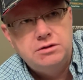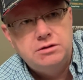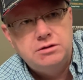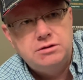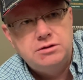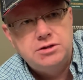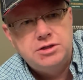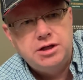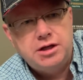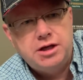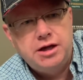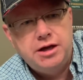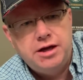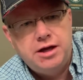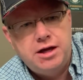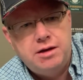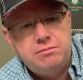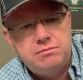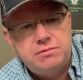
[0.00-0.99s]
sticking
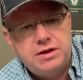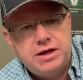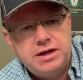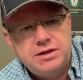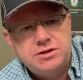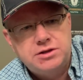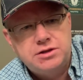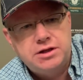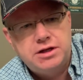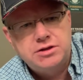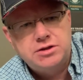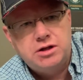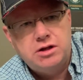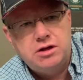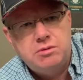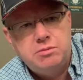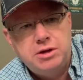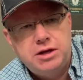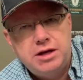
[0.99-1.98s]
up, that's
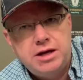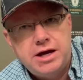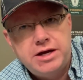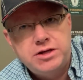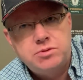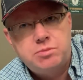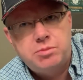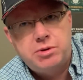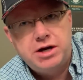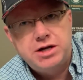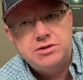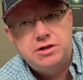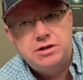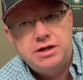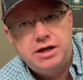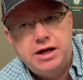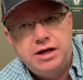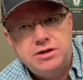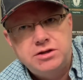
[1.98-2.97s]
going to be a nice
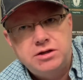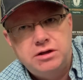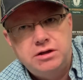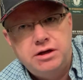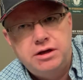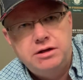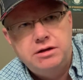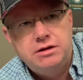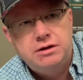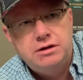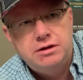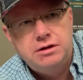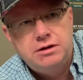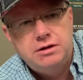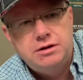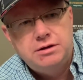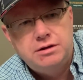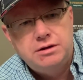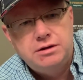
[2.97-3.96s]
presentation that
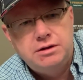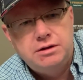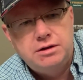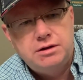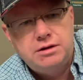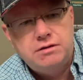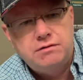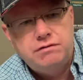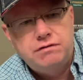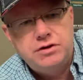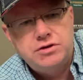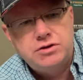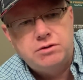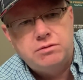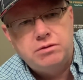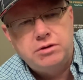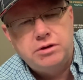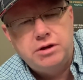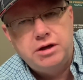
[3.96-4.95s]
the fish are
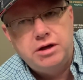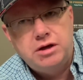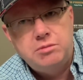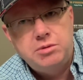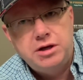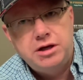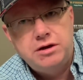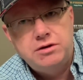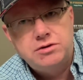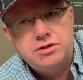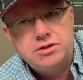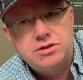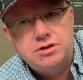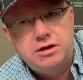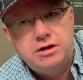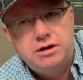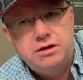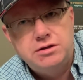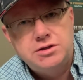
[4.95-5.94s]
really going to be
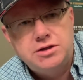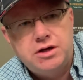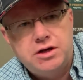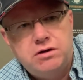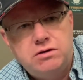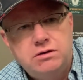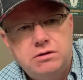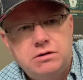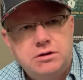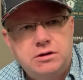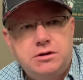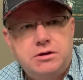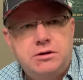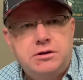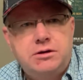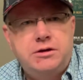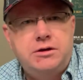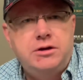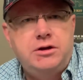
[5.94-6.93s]
interested in. So
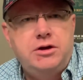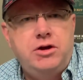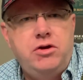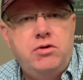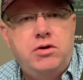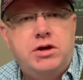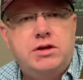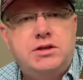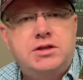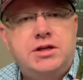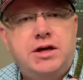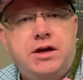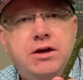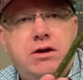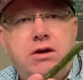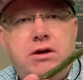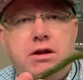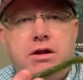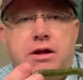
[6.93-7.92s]
you can
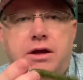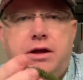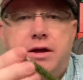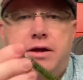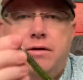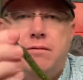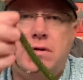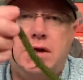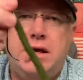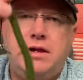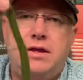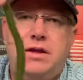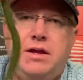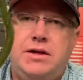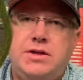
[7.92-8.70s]
tell, like they